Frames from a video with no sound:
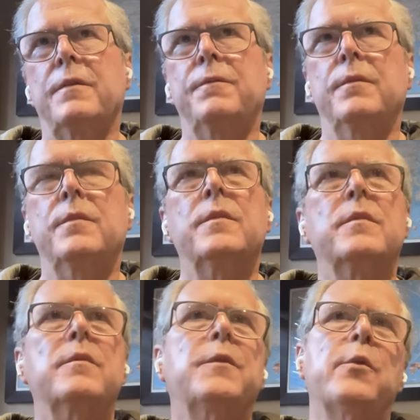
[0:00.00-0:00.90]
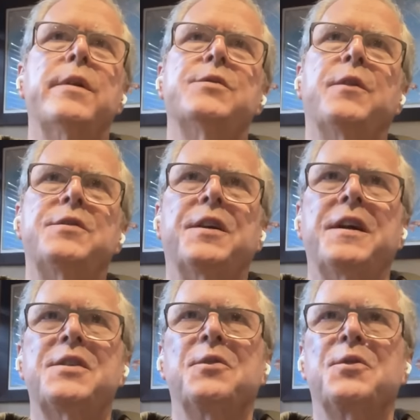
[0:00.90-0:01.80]
uh, Floridians for
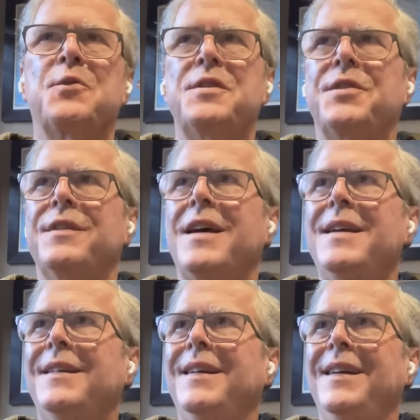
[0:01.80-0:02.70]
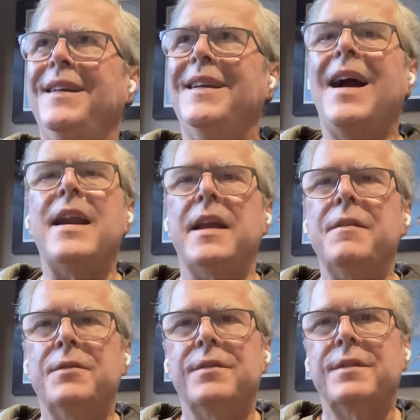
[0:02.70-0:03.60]
Educational Choice in
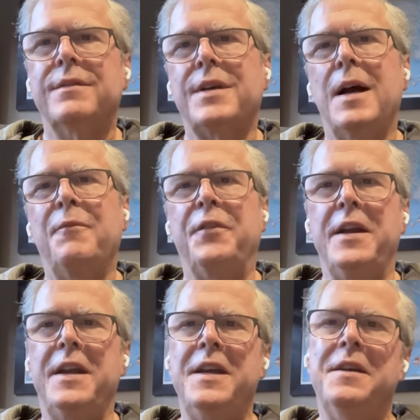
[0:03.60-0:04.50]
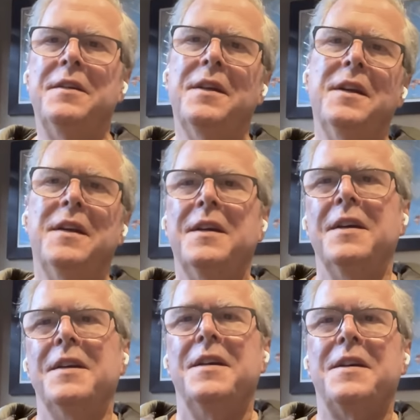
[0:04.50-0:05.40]
1990. Mm-hmm. Tom Feeney,
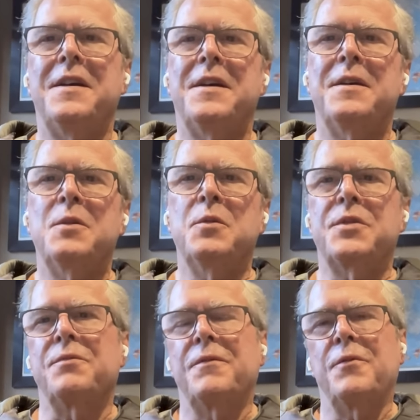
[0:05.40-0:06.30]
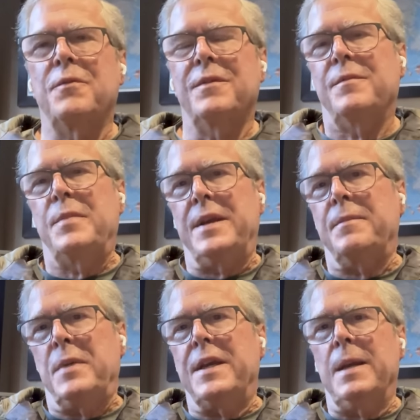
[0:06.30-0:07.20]
uh, who was a
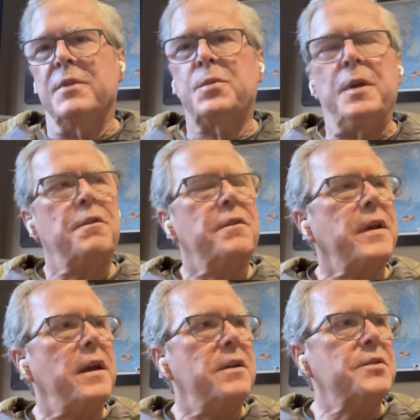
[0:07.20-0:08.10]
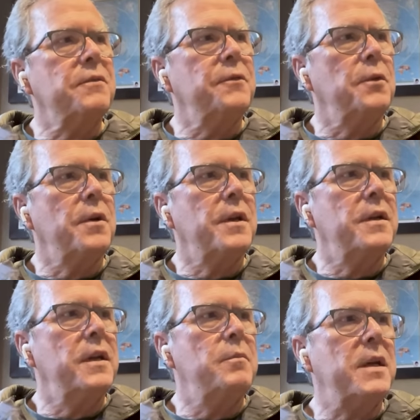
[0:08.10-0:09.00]
became the Speaker of the House in
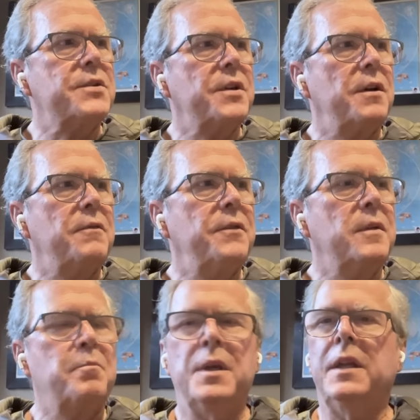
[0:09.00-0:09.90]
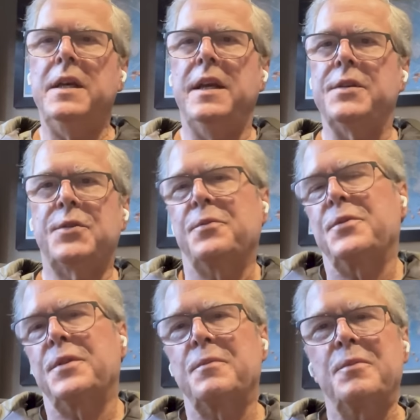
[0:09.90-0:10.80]
Florida, and myself, and Billy Neese
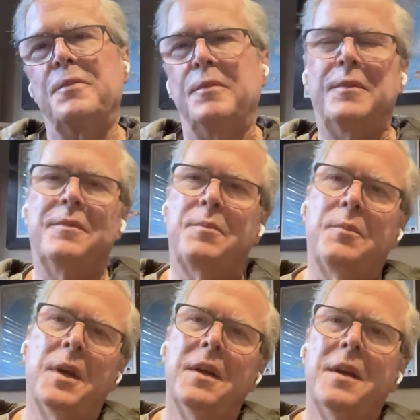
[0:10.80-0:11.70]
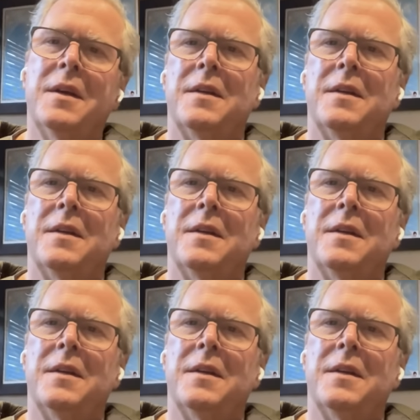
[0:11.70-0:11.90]
was a